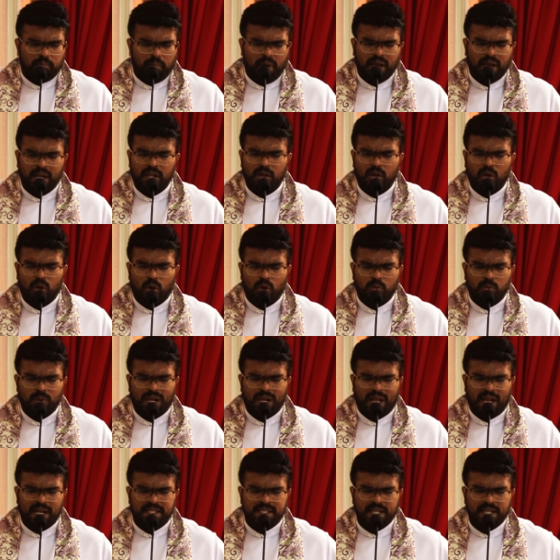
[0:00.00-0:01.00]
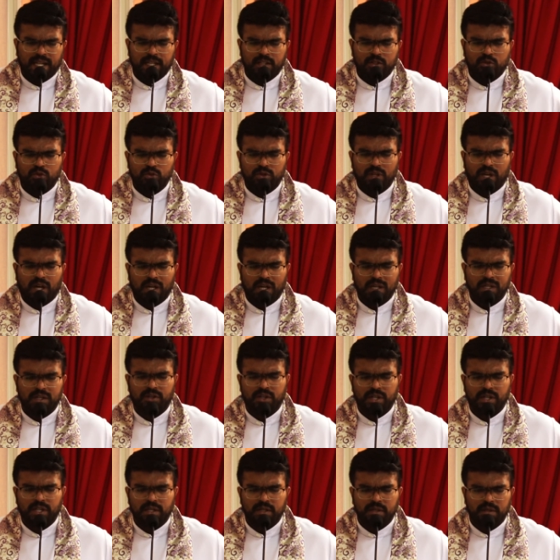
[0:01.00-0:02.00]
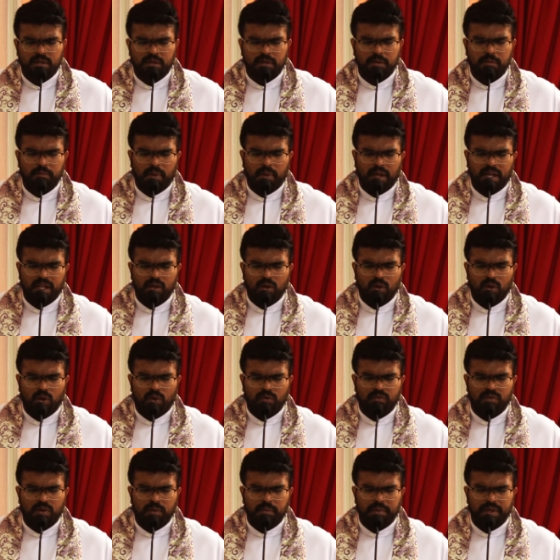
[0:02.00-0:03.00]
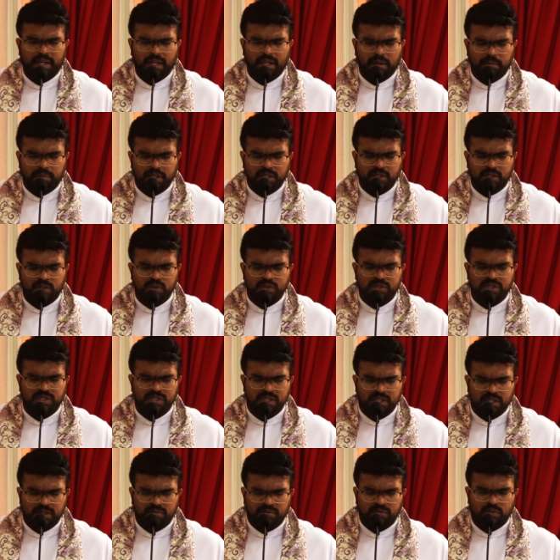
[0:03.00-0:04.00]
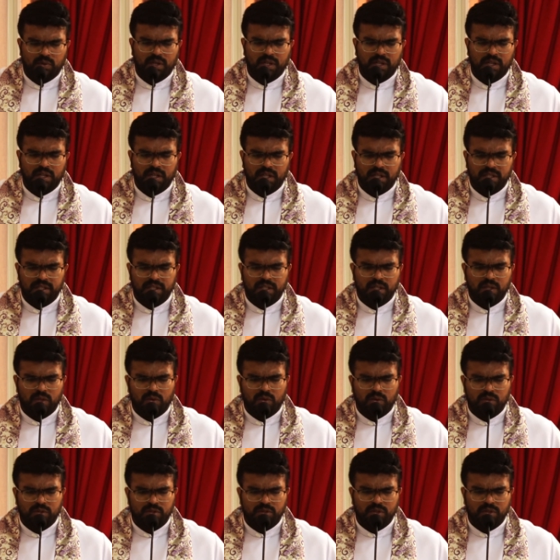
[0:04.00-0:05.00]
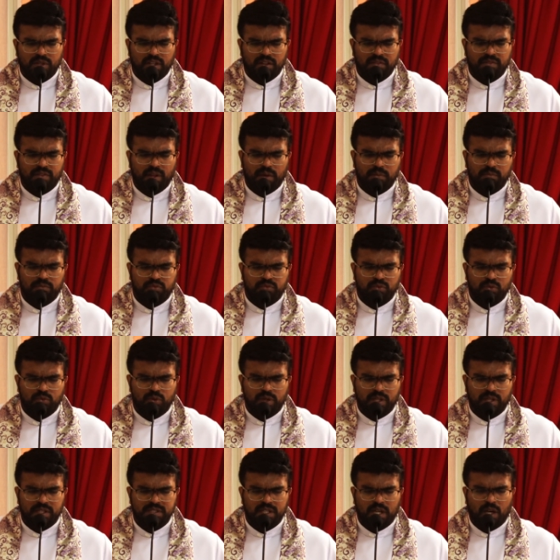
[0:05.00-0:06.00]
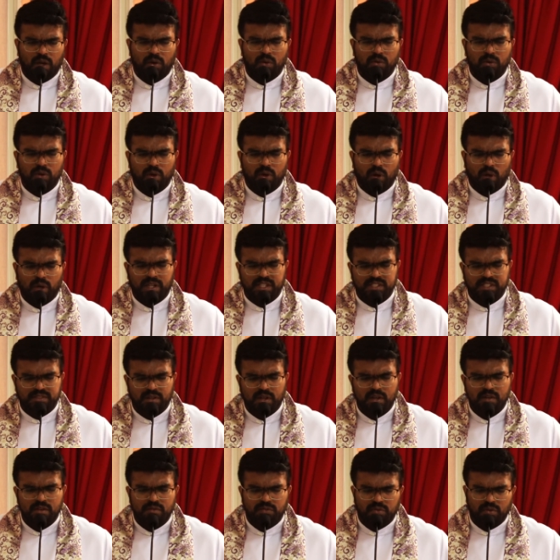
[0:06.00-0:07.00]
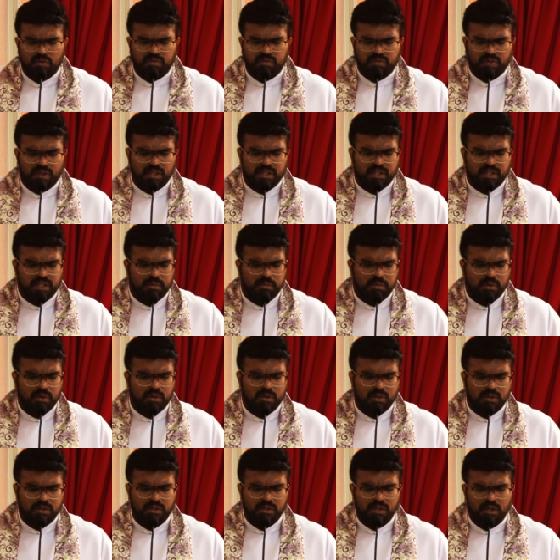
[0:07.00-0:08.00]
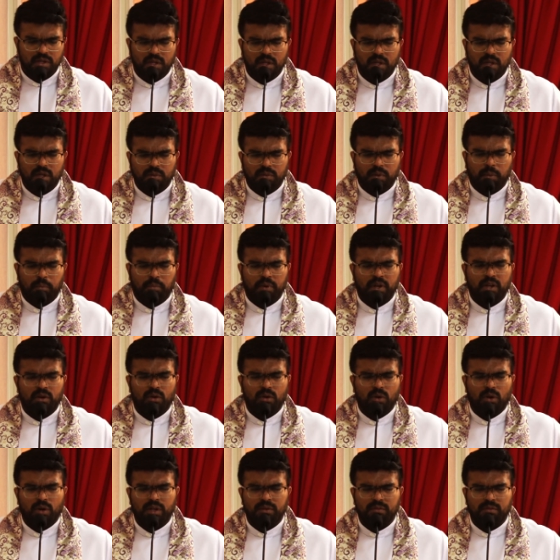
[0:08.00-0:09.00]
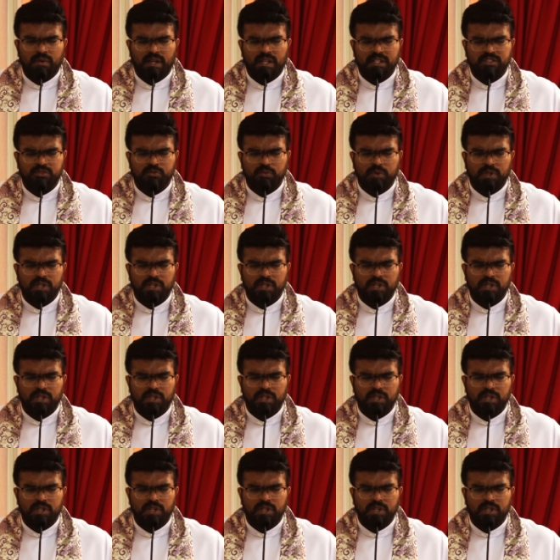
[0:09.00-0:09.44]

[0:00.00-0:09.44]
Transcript: many, O Lord, will attend to the hungry. Many, O Lord, will be able to serve one another, Lord, to give them food as how God has fulfilled them, O Lord. We pray, O Lord, even as